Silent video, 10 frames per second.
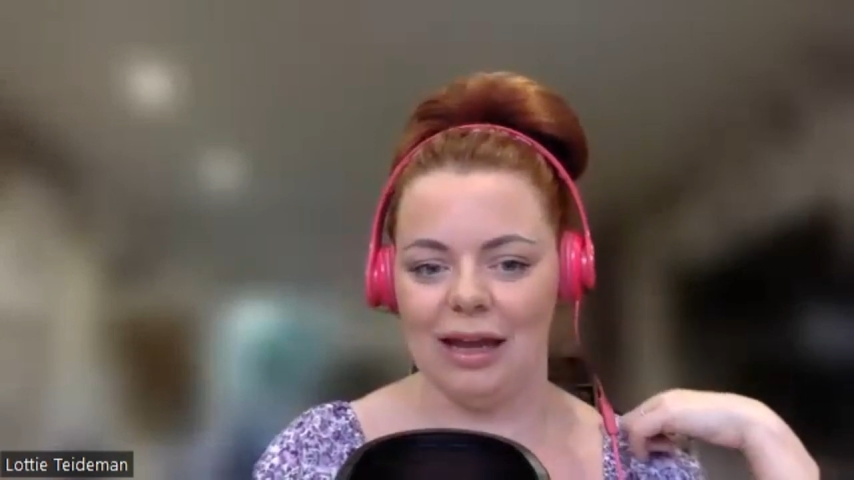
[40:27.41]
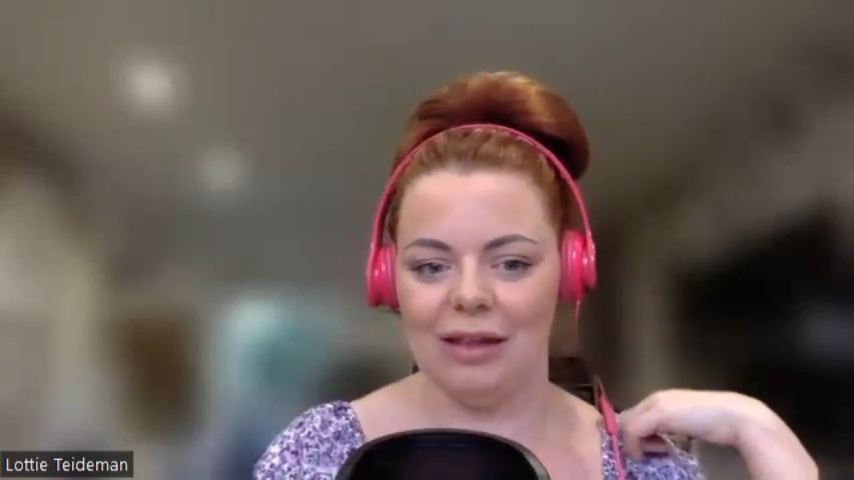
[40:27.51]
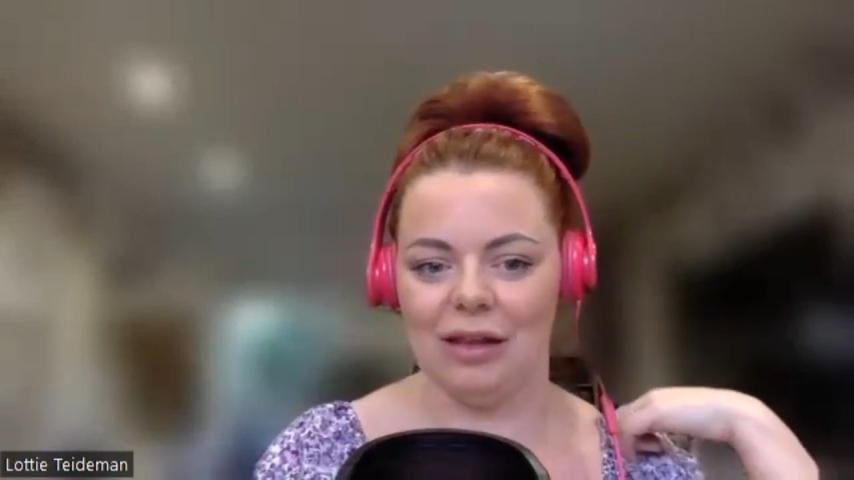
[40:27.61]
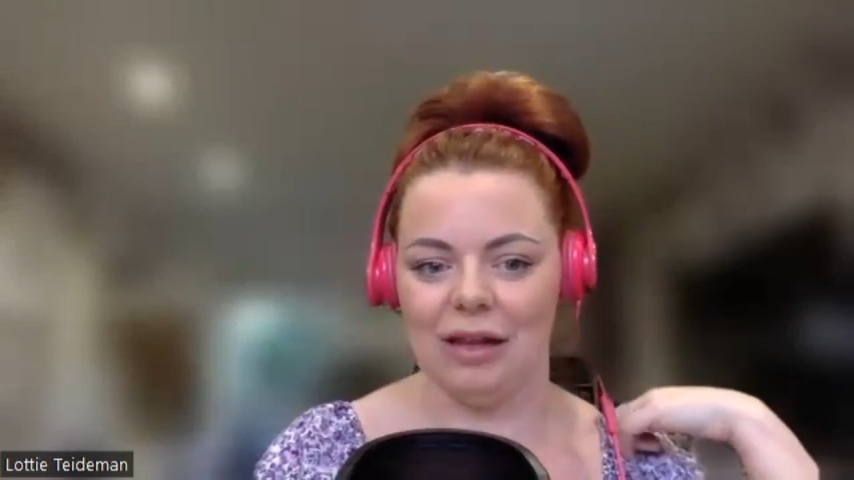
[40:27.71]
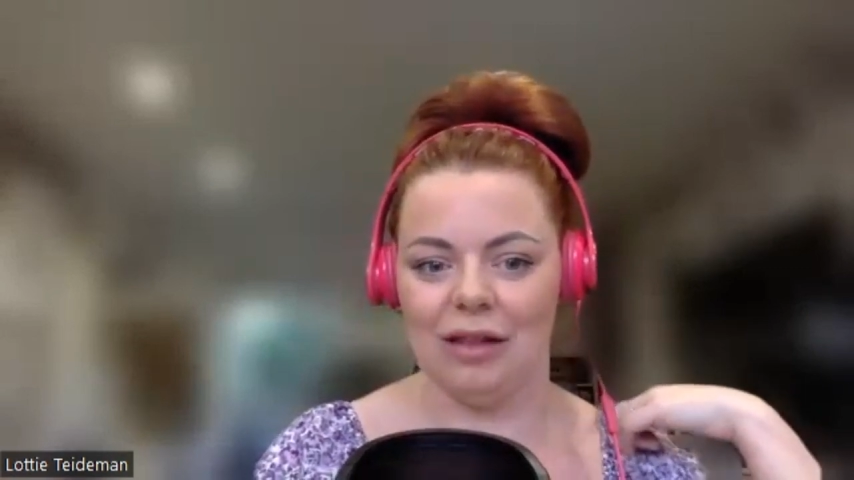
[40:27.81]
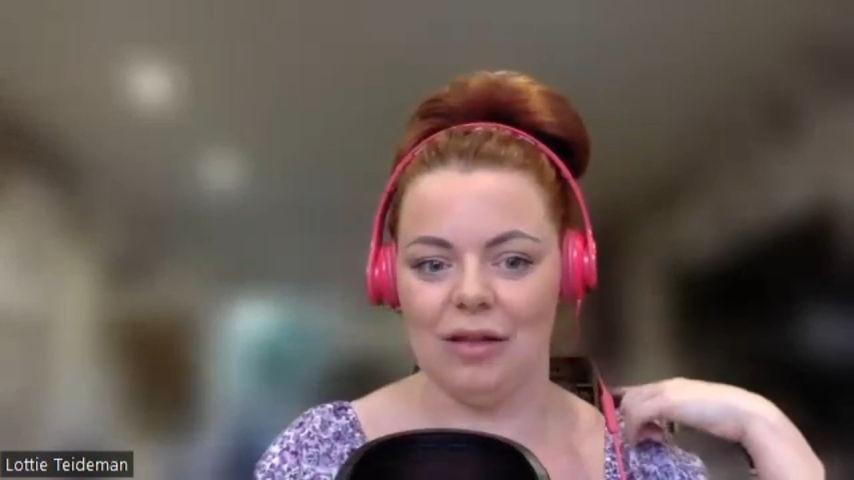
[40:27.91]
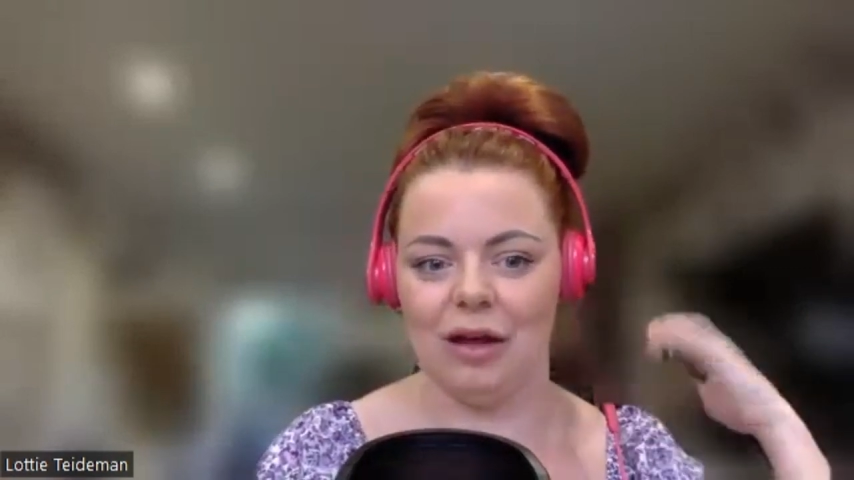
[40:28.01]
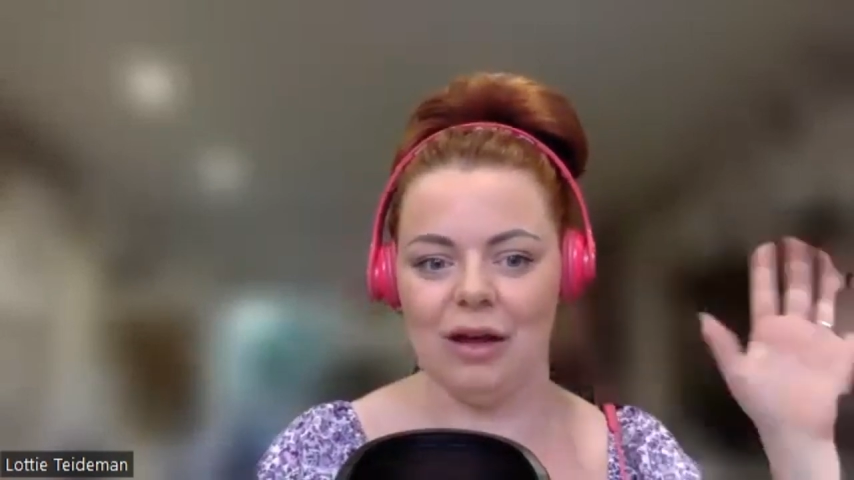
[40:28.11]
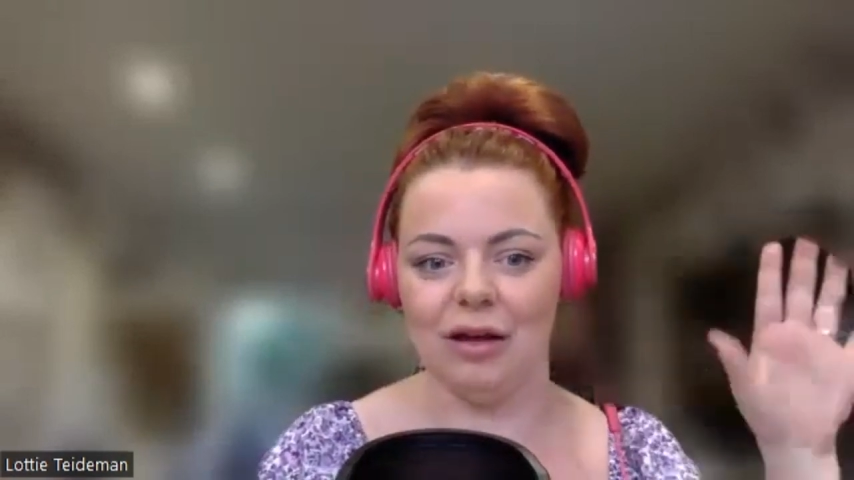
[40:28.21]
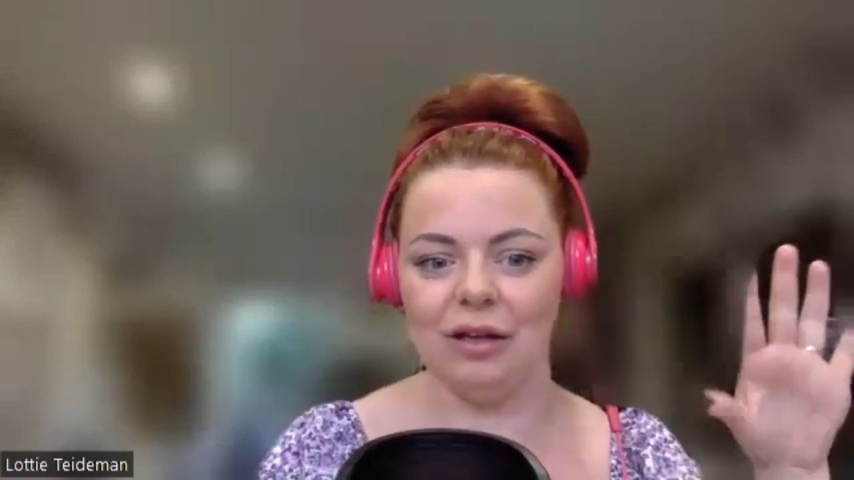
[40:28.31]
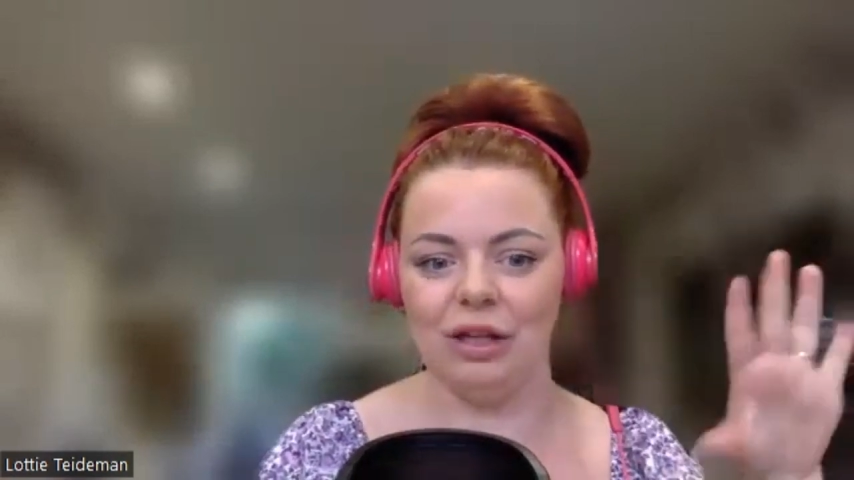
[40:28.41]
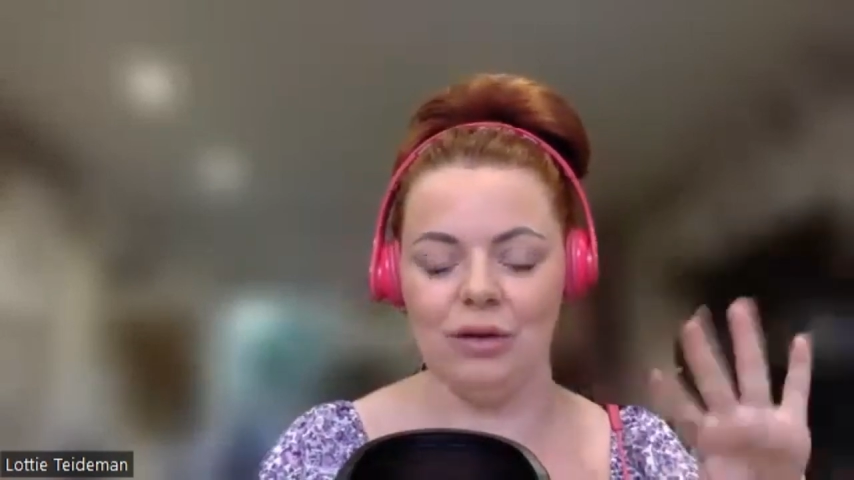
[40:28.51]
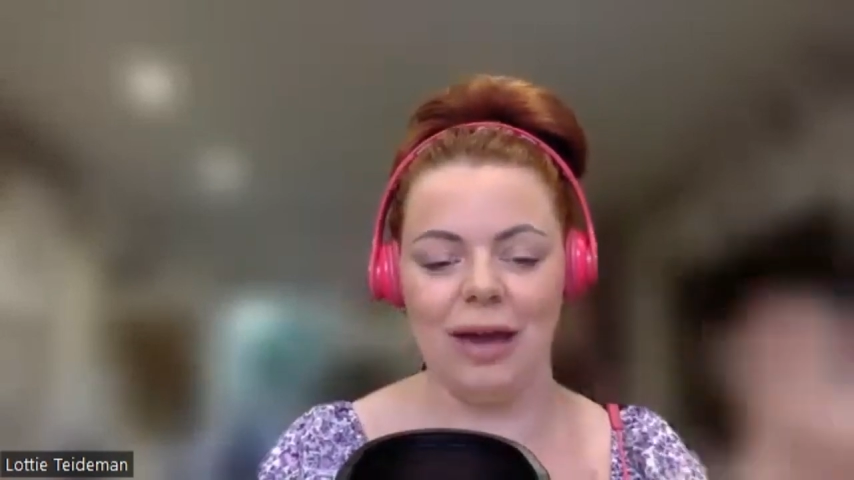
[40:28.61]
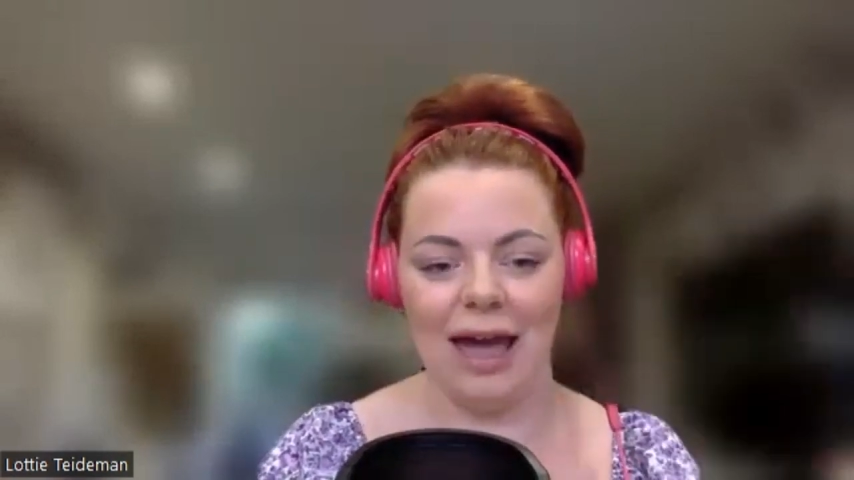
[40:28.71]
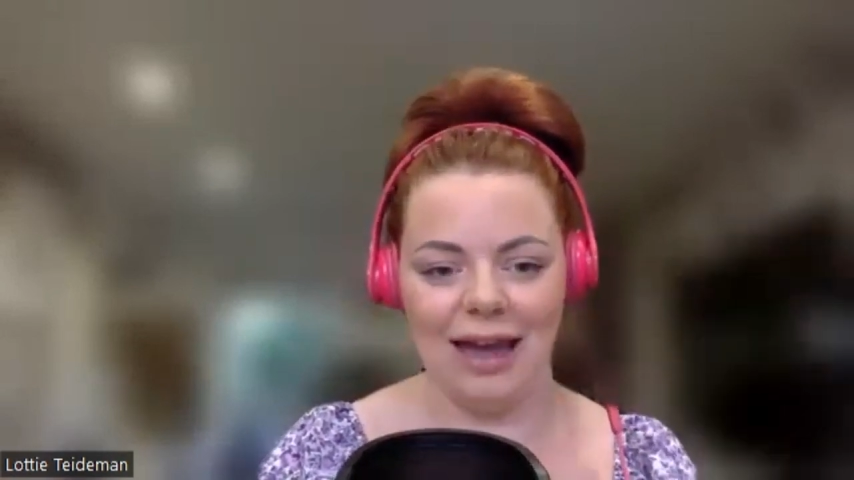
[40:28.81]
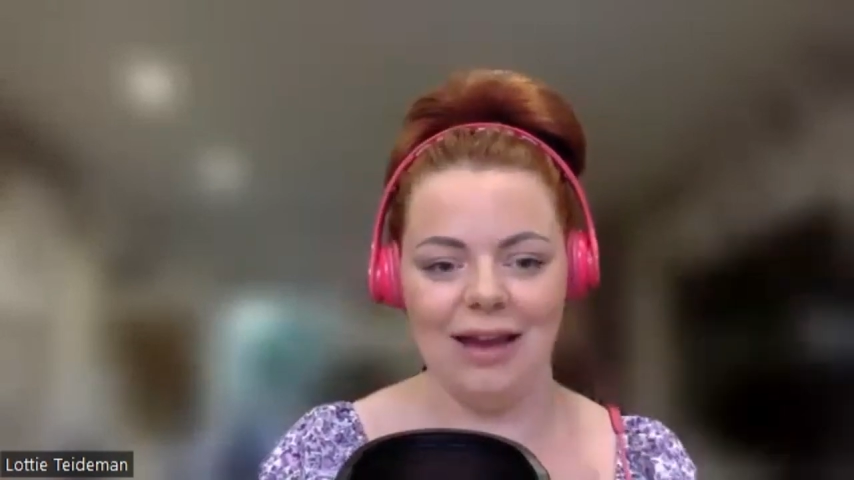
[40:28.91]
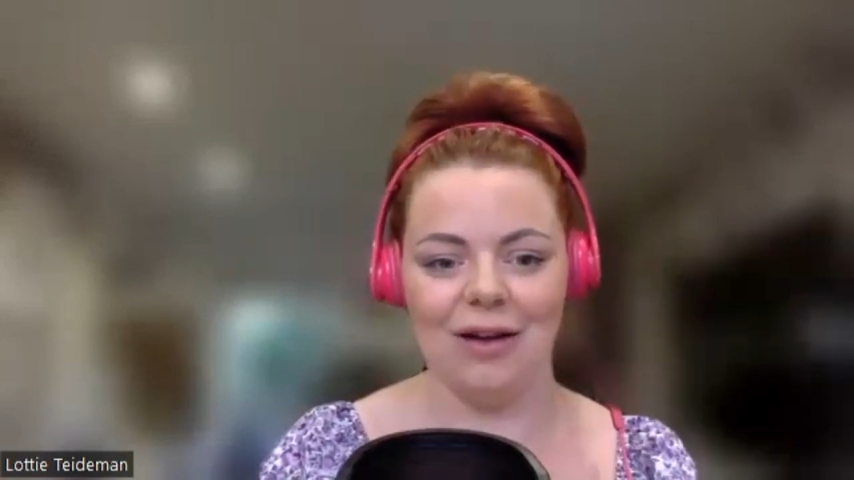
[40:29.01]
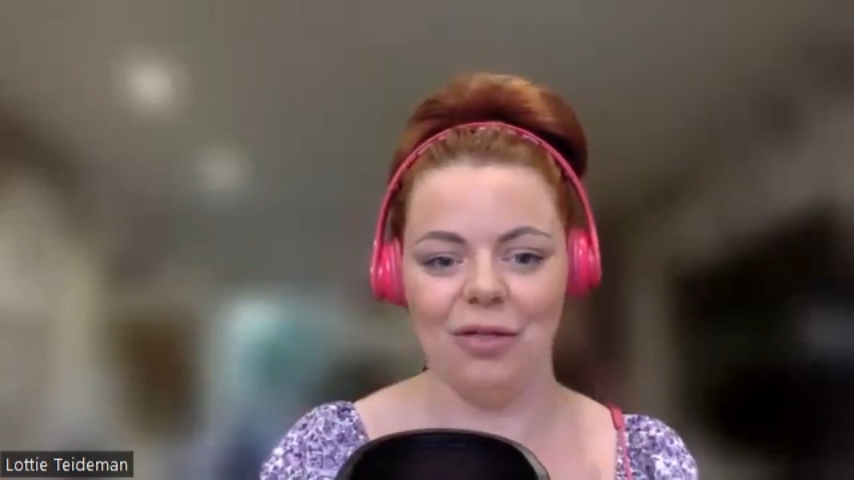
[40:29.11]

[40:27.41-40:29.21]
in the UK